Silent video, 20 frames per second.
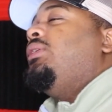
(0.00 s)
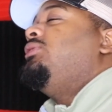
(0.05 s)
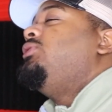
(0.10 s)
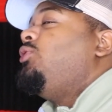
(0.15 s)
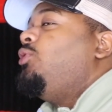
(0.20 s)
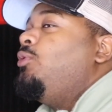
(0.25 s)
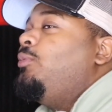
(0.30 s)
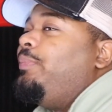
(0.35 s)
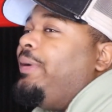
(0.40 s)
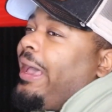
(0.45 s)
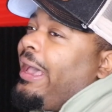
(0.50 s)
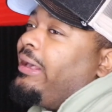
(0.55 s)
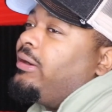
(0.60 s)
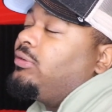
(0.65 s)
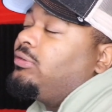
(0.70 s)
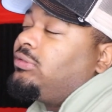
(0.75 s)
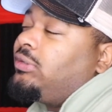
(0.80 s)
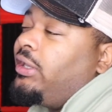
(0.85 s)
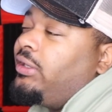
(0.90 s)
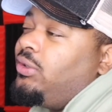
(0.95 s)
two
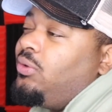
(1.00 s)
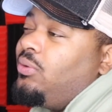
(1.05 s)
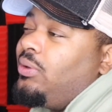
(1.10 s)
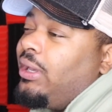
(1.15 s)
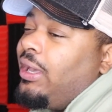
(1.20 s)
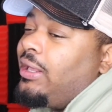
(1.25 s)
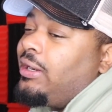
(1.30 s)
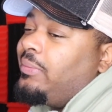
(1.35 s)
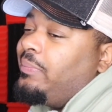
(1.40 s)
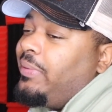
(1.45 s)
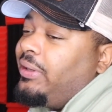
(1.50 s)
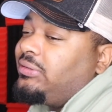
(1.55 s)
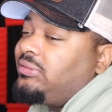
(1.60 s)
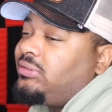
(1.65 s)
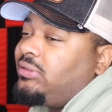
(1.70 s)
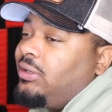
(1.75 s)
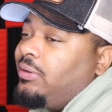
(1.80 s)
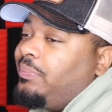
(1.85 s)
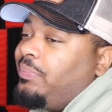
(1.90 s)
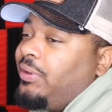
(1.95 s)
battles like you kind of
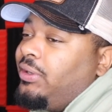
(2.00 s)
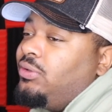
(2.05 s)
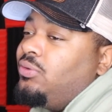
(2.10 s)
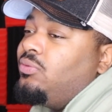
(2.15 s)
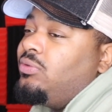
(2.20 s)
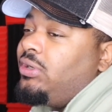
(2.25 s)
messed up and you